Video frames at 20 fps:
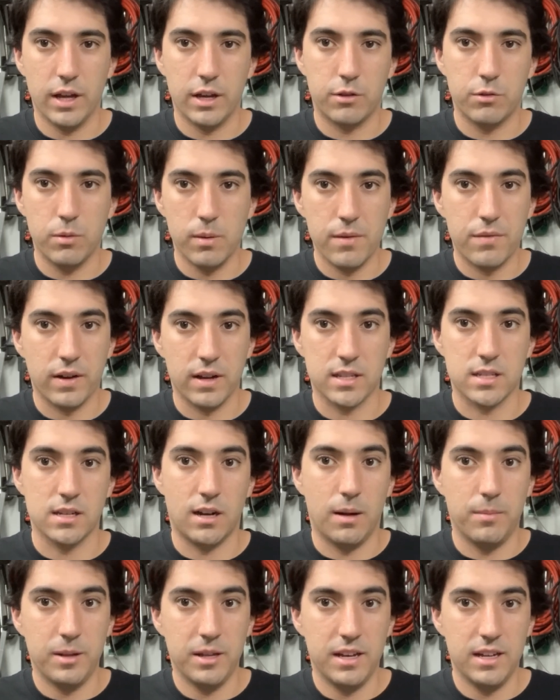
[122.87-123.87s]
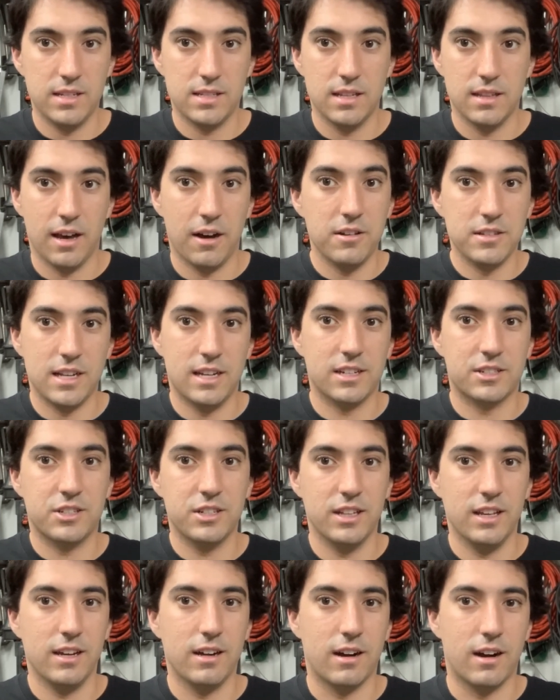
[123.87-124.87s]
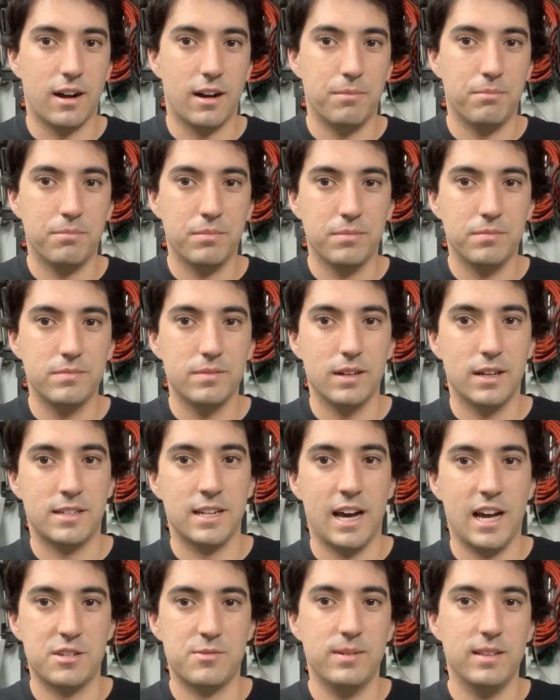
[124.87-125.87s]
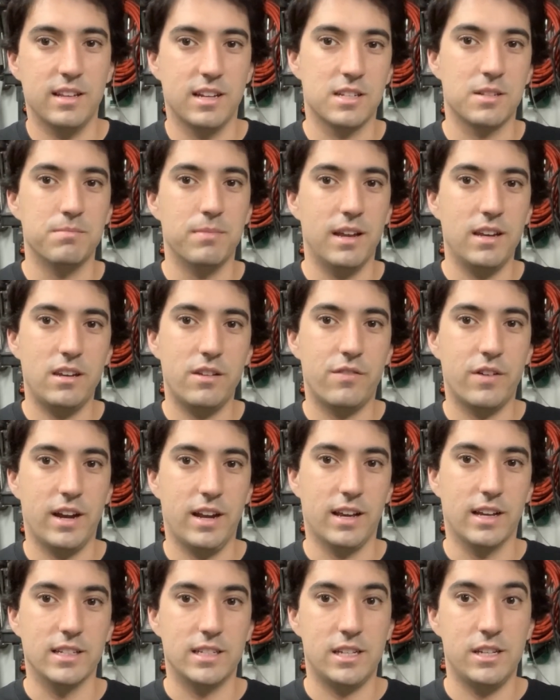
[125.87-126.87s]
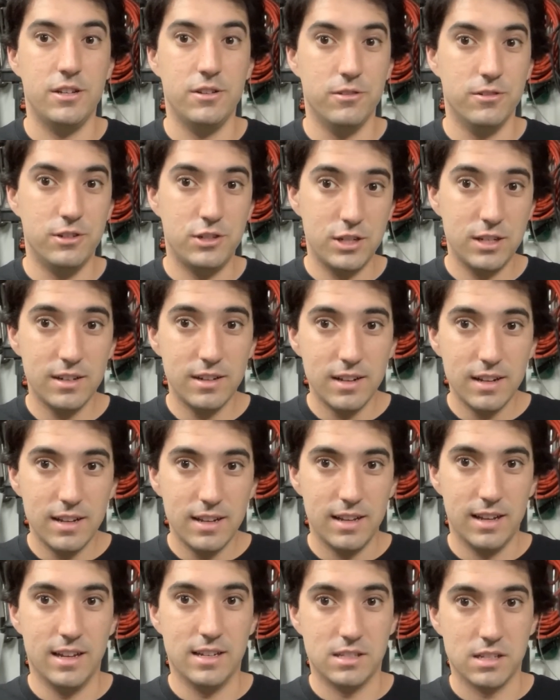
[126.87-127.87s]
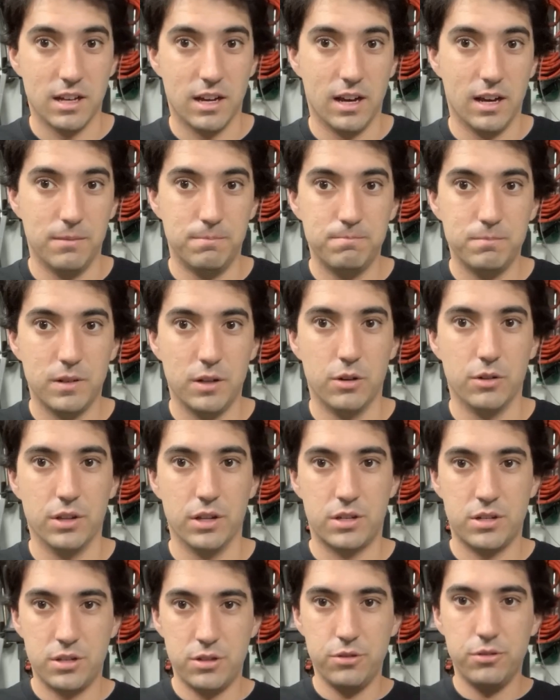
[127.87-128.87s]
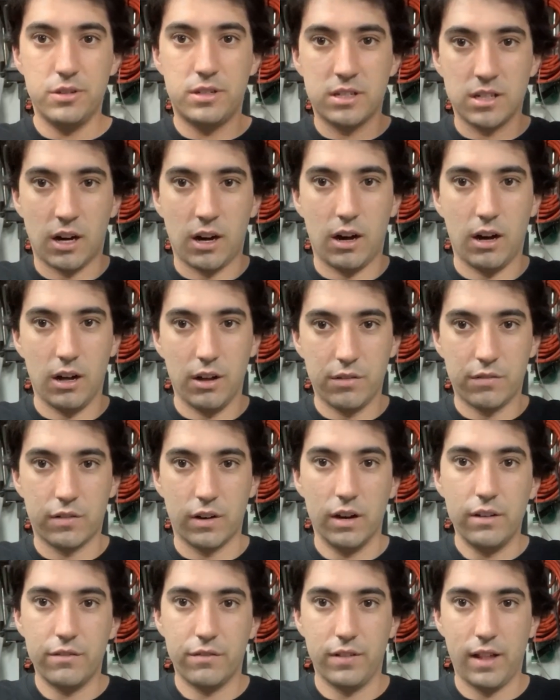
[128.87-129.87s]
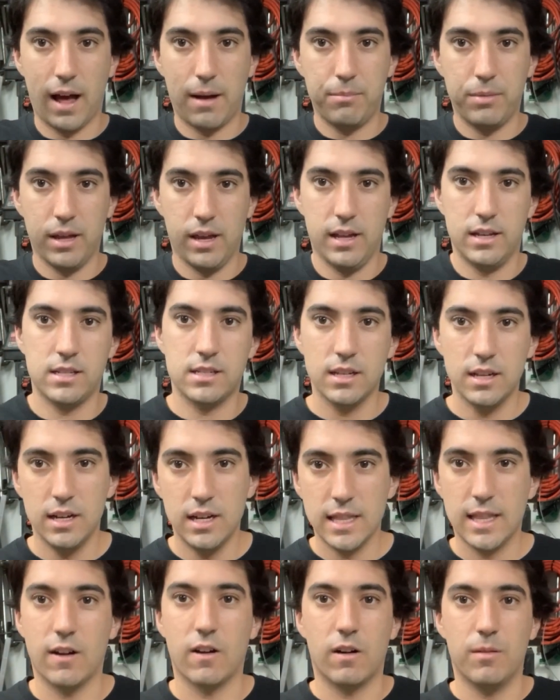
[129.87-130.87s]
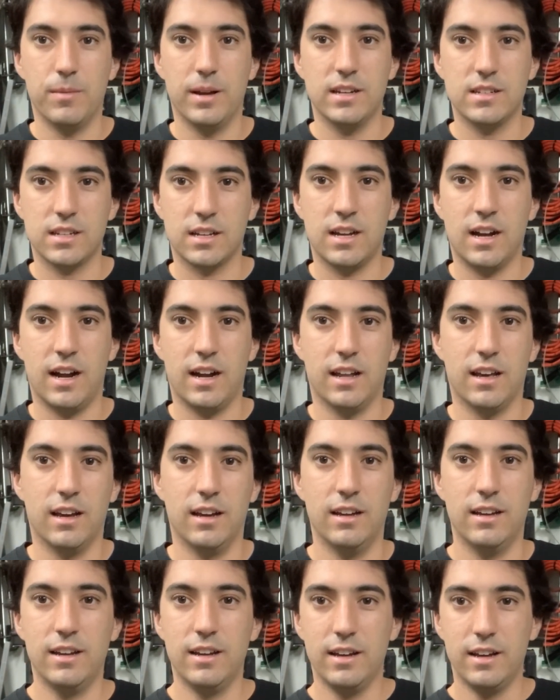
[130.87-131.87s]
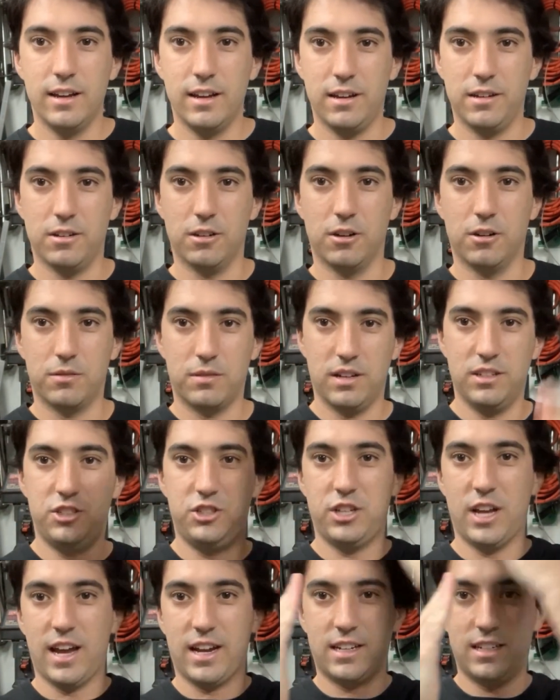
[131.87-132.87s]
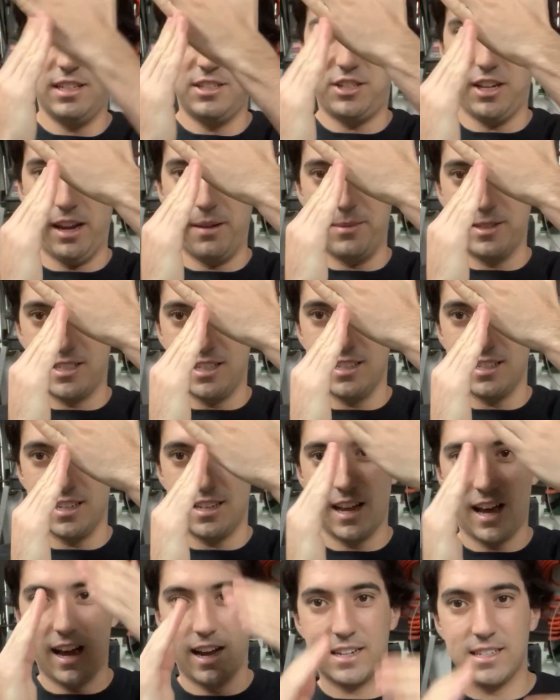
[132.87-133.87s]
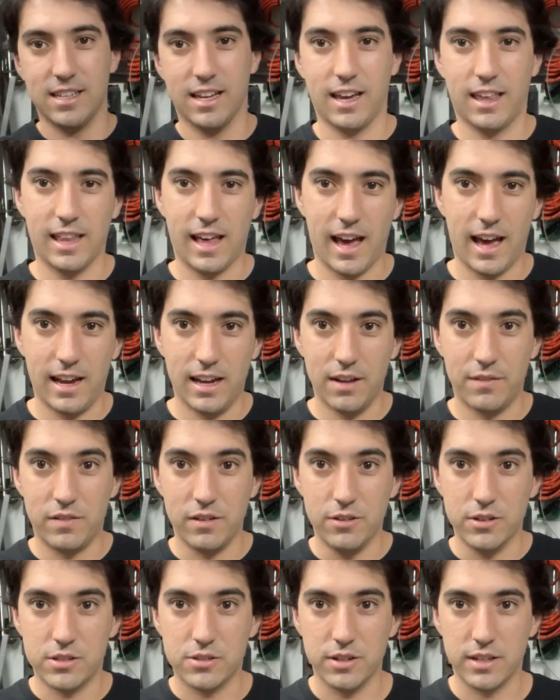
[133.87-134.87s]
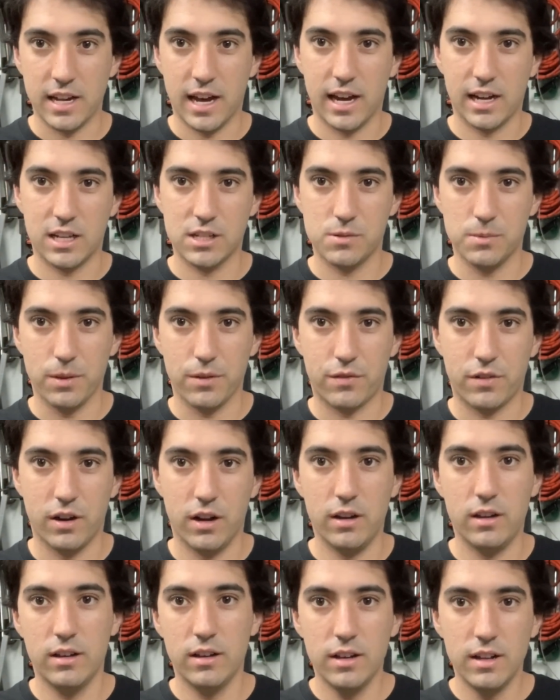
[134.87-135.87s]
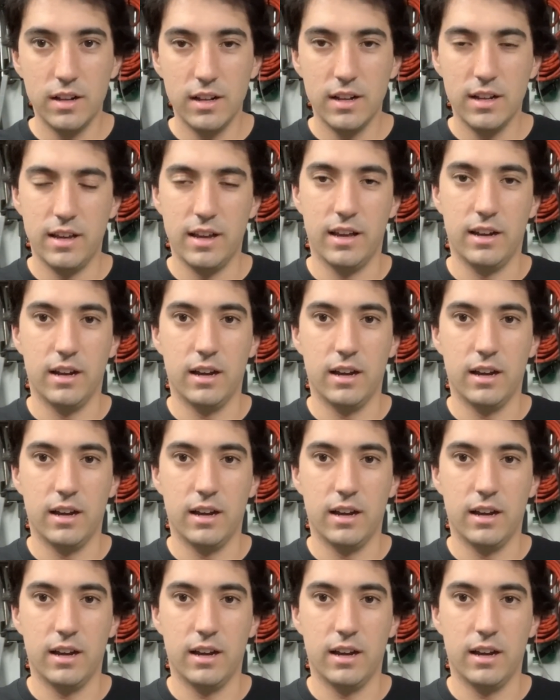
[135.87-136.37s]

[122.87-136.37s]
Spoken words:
when we fought Sawblaze, that was actually our attachment that's meant to fight against Huge. It's, the two tall front flat plates that were meant to kind of, reject Jameson's attacks like that if he was to attack us from the front and,